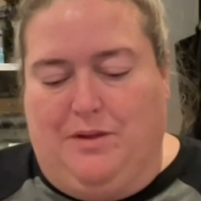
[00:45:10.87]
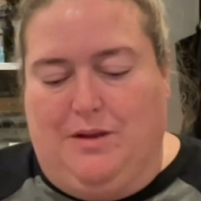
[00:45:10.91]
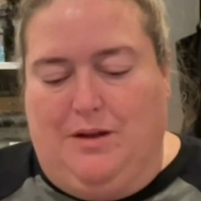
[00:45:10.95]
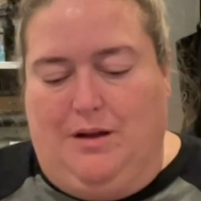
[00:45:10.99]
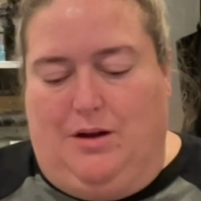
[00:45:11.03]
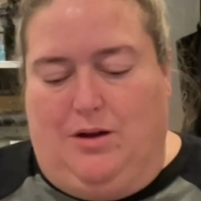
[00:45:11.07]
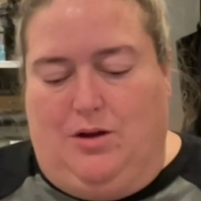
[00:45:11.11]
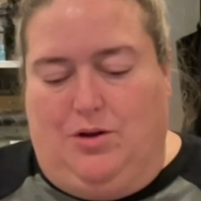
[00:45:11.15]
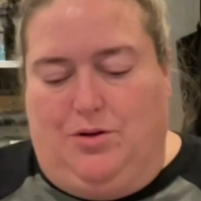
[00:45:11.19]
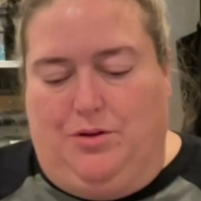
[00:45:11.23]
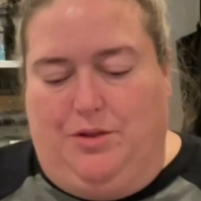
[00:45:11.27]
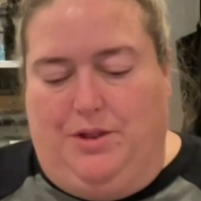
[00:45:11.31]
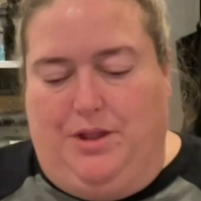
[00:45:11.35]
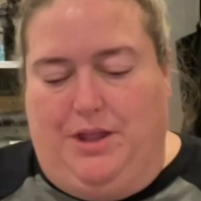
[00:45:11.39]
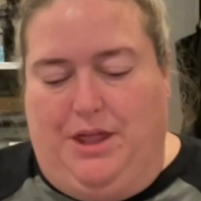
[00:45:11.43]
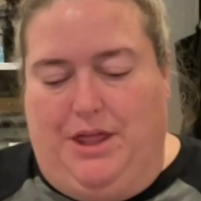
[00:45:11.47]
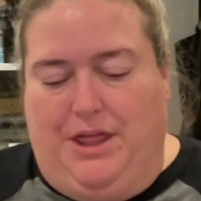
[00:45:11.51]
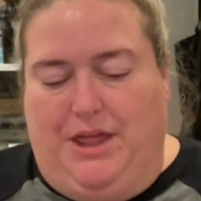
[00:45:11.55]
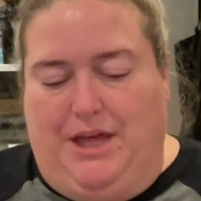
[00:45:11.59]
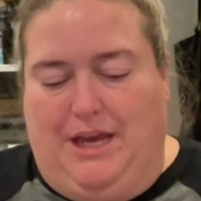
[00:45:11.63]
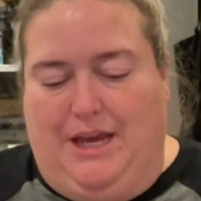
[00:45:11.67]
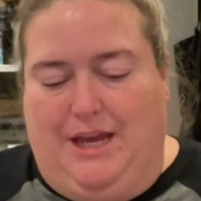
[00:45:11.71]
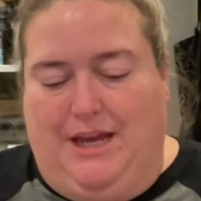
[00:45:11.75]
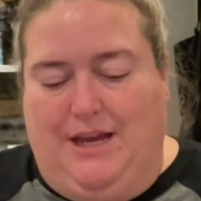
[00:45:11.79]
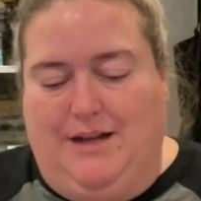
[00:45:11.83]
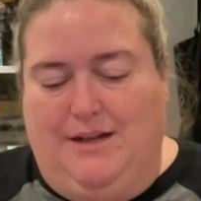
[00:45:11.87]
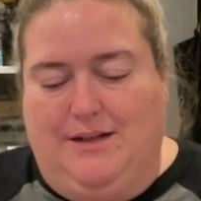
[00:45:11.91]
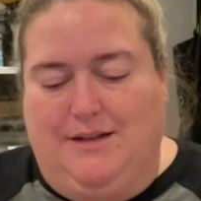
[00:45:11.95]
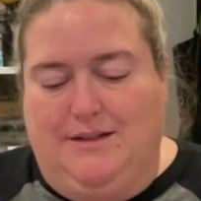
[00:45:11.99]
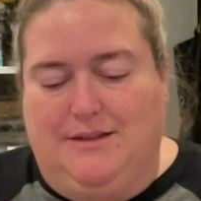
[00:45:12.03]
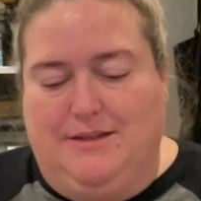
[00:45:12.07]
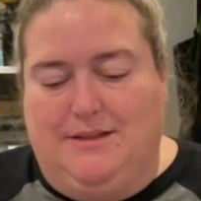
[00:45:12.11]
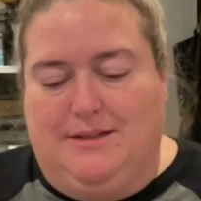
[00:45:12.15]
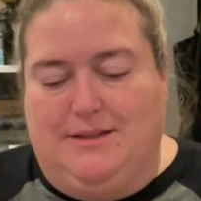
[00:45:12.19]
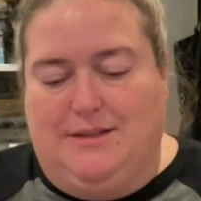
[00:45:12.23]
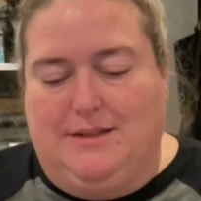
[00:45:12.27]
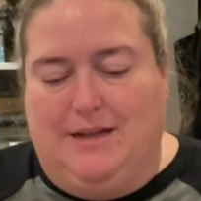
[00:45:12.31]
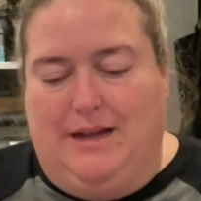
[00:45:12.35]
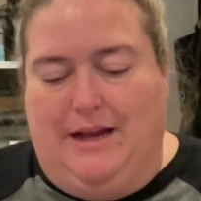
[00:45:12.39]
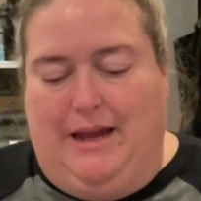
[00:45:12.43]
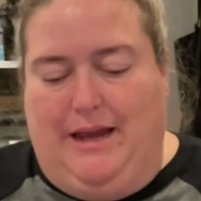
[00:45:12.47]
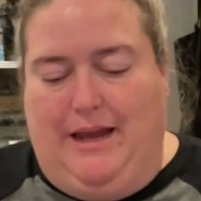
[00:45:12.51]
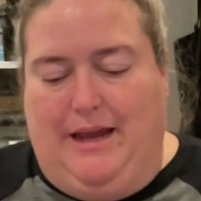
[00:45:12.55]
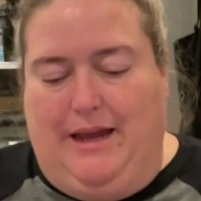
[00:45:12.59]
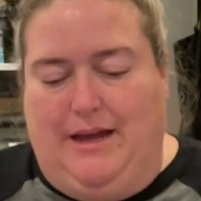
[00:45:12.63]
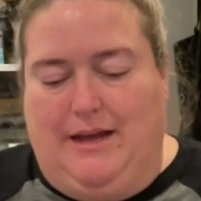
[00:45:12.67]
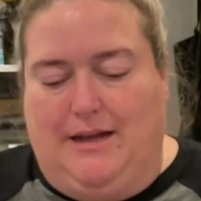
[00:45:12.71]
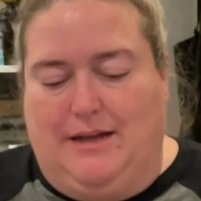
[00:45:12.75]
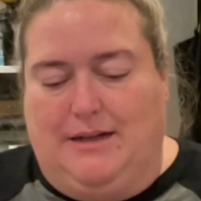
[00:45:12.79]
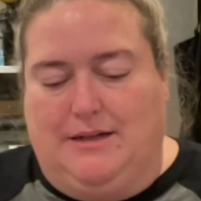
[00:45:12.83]
all the things,
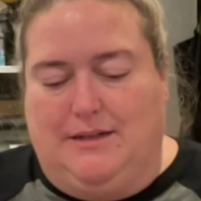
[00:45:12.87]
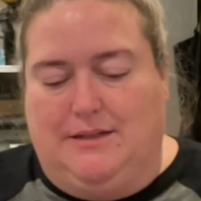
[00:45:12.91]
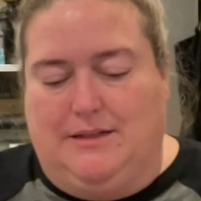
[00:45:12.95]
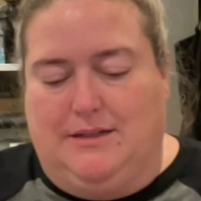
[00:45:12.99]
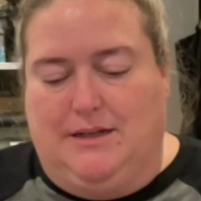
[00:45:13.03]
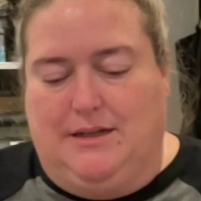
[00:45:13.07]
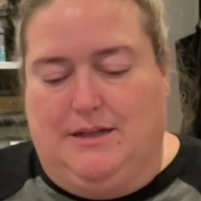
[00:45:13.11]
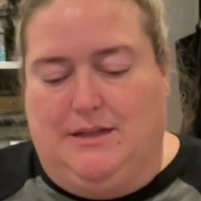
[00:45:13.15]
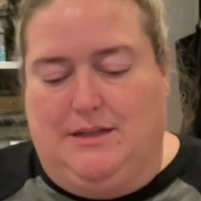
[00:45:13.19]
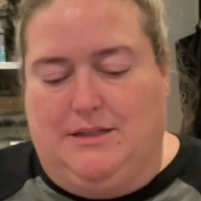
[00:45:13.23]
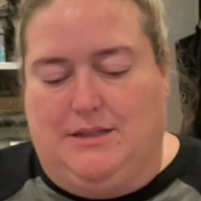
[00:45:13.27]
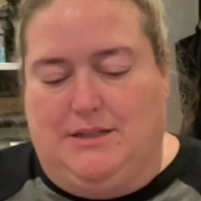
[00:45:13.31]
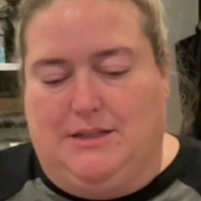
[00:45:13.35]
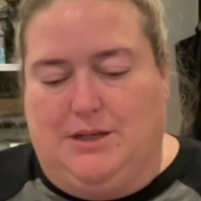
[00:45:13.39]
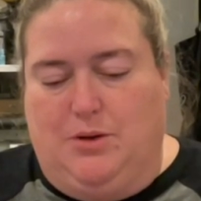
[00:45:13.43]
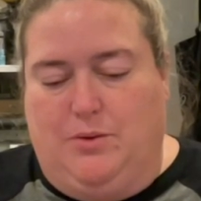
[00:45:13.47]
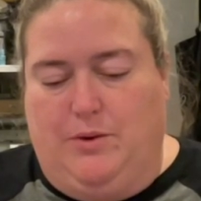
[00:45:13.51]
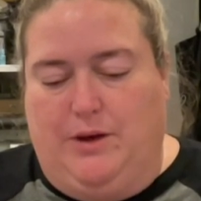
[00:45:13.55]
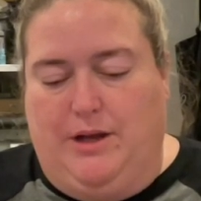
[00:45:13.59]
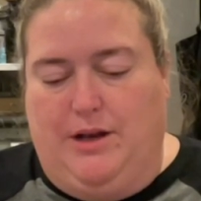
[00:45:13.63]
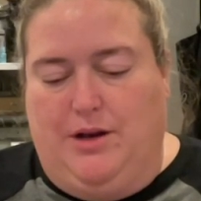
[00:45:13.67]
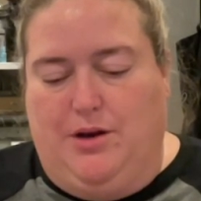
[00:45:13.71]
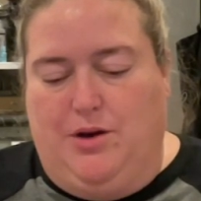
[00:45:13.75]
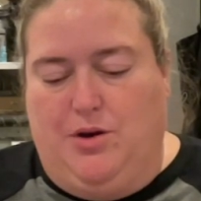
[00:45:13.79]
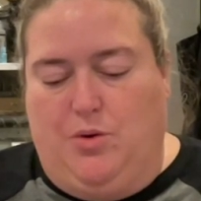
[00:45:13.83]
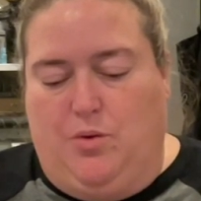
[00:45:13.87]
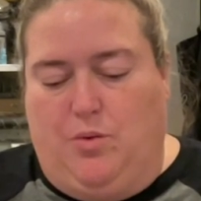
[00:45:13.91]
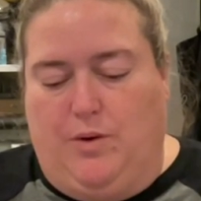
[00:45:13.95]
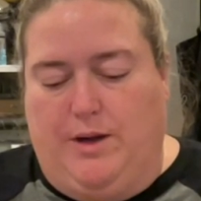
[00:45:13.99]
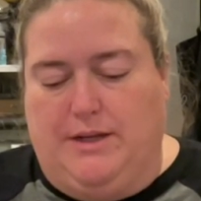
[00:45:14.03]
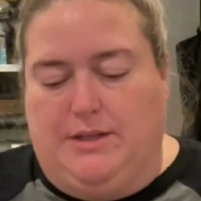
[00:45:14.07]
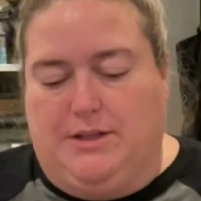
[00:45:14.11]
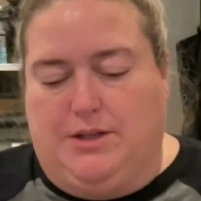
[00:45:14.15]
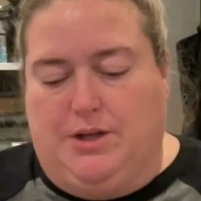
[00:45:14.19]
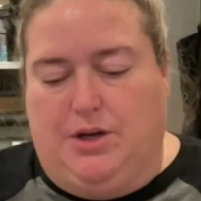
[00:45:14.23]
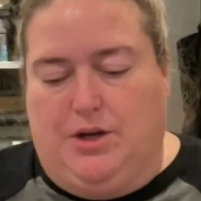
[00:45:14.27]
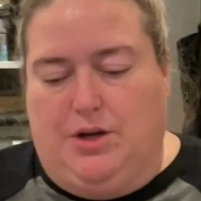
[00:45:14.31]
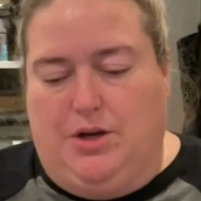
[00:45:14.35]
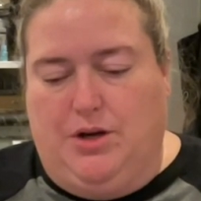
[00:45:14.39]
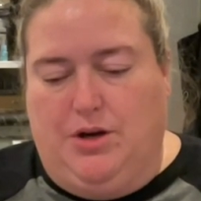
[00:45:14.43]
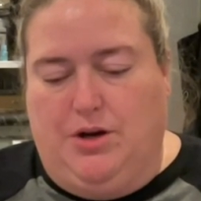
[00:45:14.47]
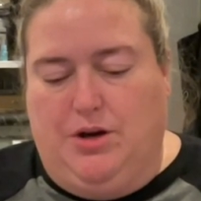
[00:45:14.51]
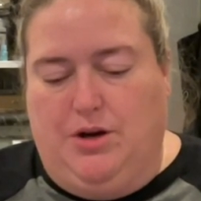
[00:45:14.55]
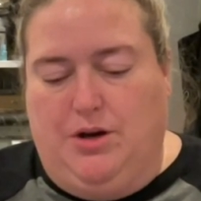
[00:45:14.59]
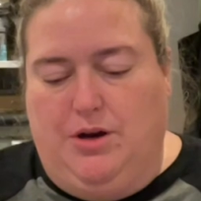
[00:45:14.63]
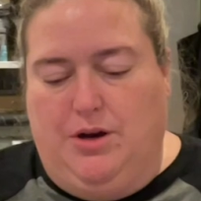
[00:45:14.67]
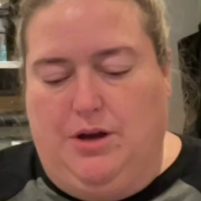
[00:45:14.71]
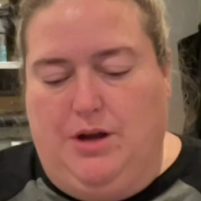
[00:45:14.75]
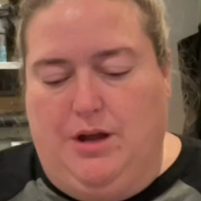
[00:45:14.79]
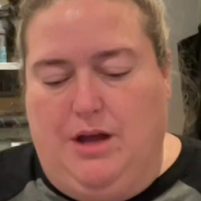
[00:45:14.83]
and so it annoys her